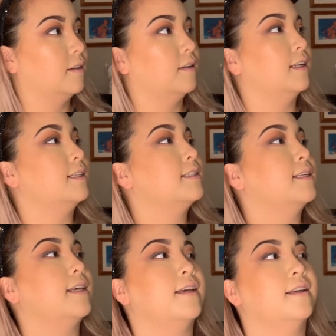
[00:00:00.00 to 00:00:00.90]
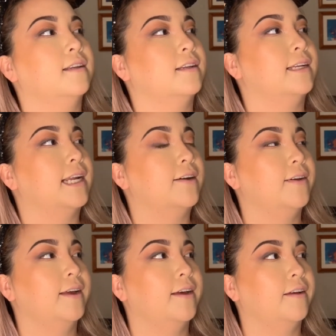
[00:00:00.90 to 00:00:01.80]
Let's see. Now
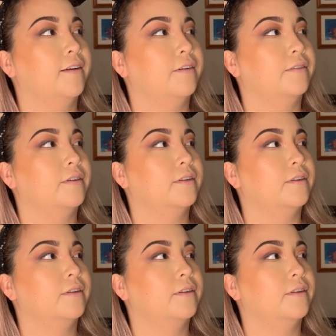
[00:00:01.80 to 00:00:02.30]
I have